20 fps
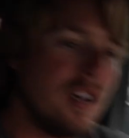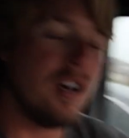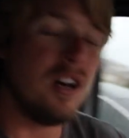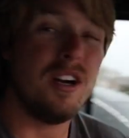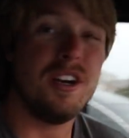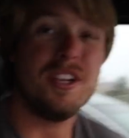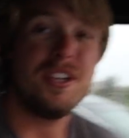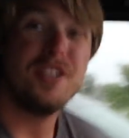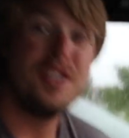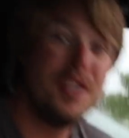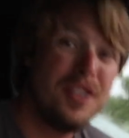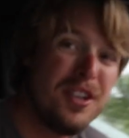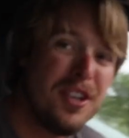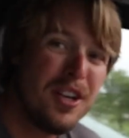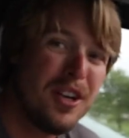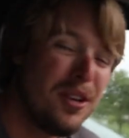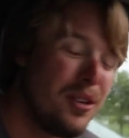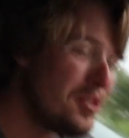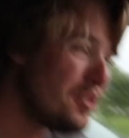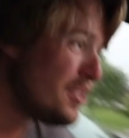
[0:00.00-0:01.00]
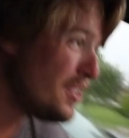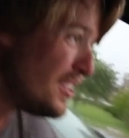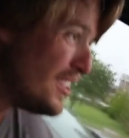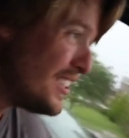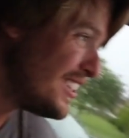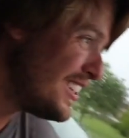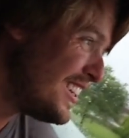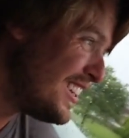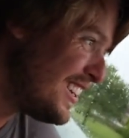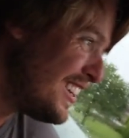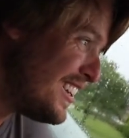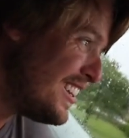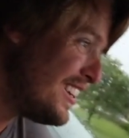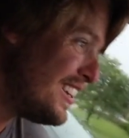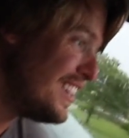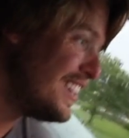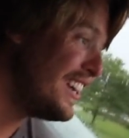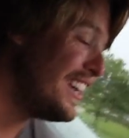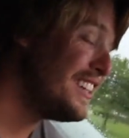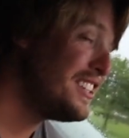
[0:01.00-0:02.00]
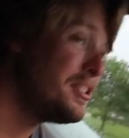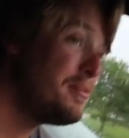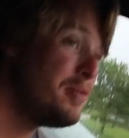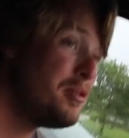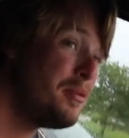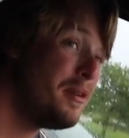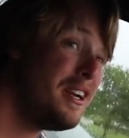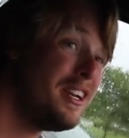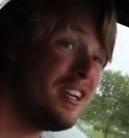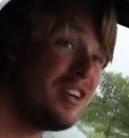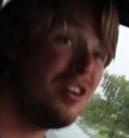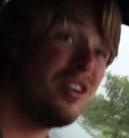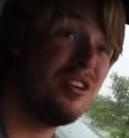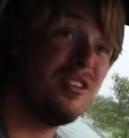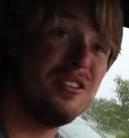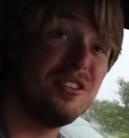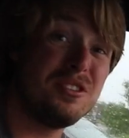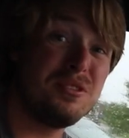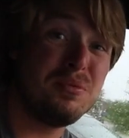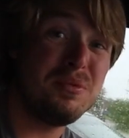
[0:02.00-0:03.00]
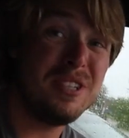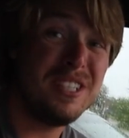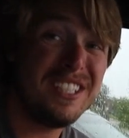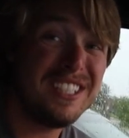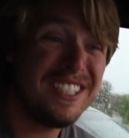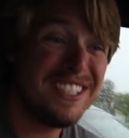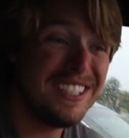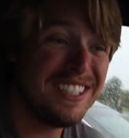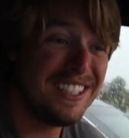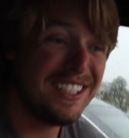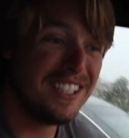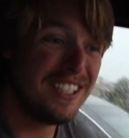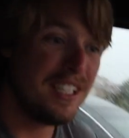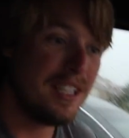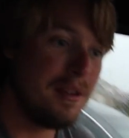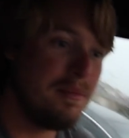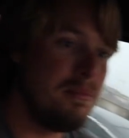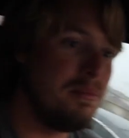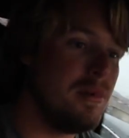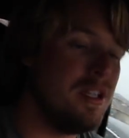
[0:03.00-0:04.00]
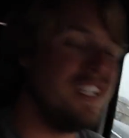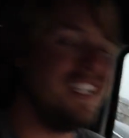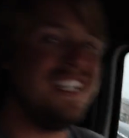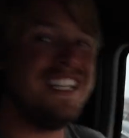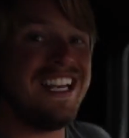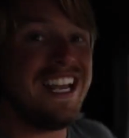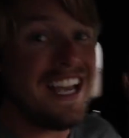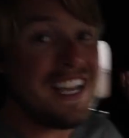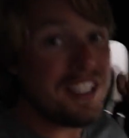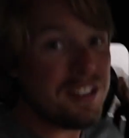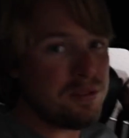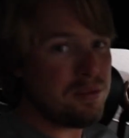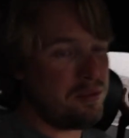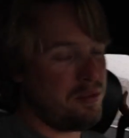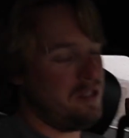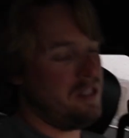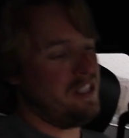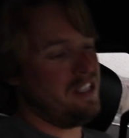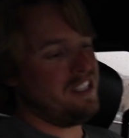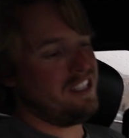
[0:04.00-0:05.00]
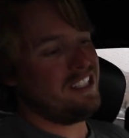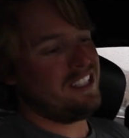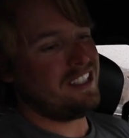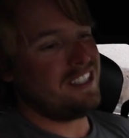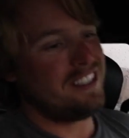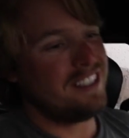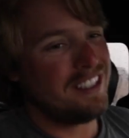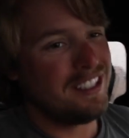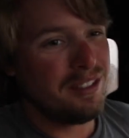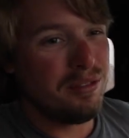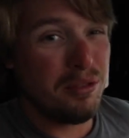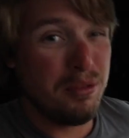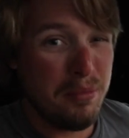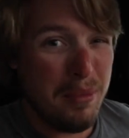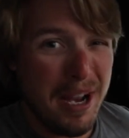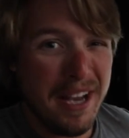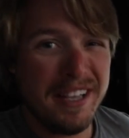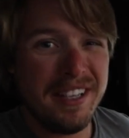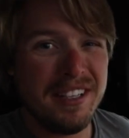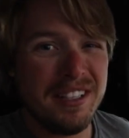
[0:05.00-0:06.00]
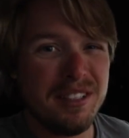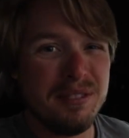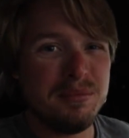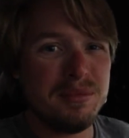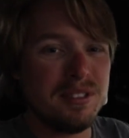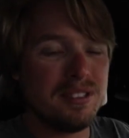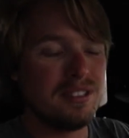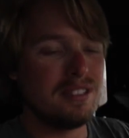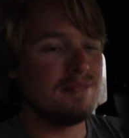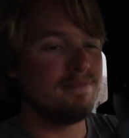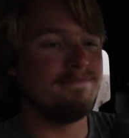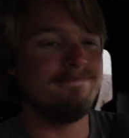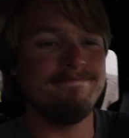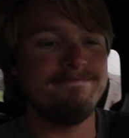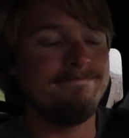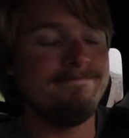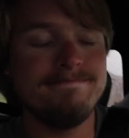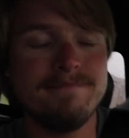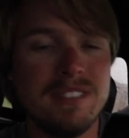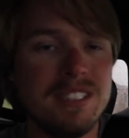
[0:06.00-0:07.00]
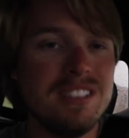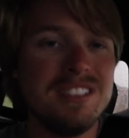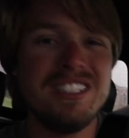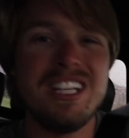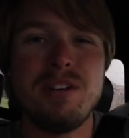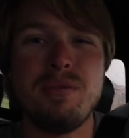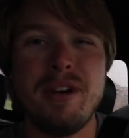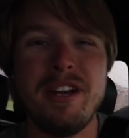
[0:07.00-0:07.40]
On a good note, it's going to be raining all this week, but next week, when Mike comes, it's not